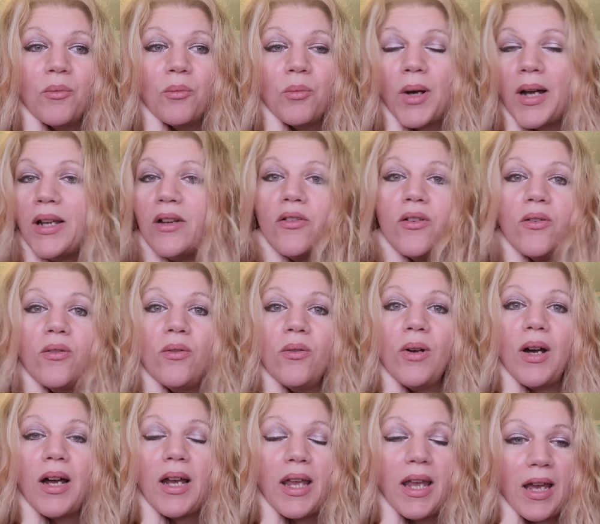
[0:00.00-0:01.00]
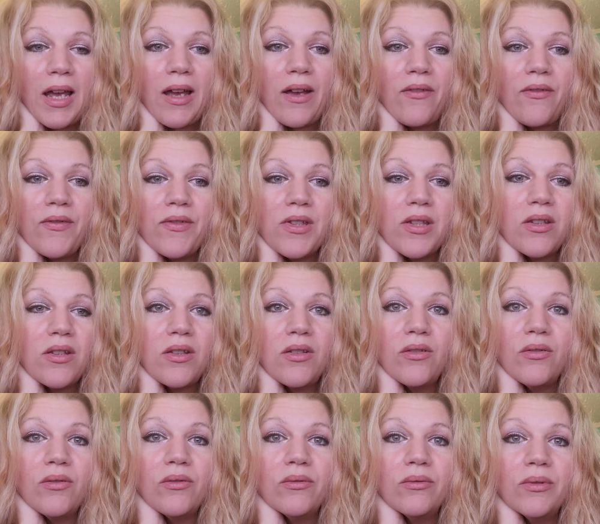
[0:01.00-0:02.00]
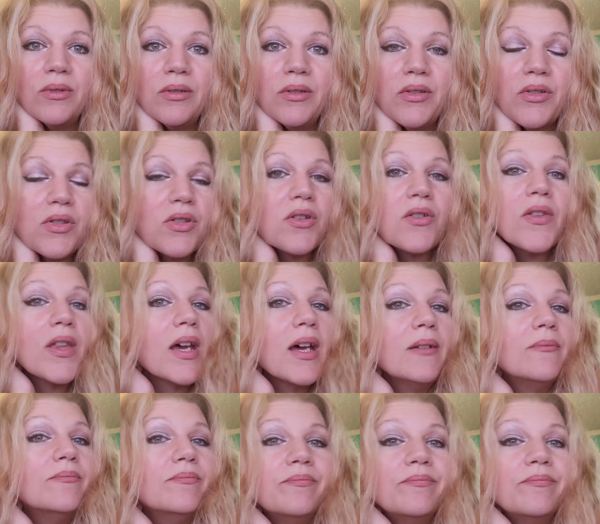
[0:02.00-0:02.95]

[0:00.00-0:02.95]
Why do I have to do that?